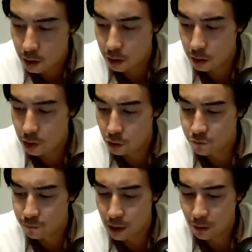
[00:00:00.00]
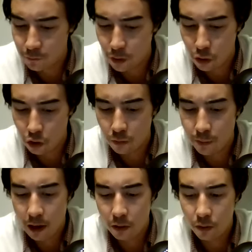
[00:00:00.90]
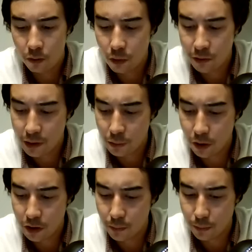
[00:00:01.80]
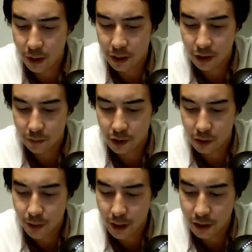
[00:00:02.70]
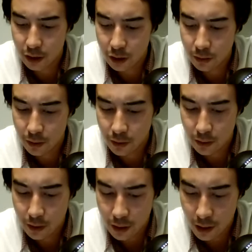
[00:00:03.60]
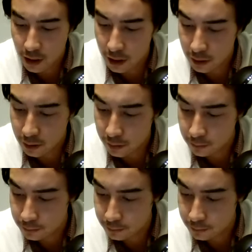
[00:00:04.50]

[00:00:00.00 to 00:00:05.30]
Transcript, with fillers: he he was being vocal about what they want the money to be spent on, and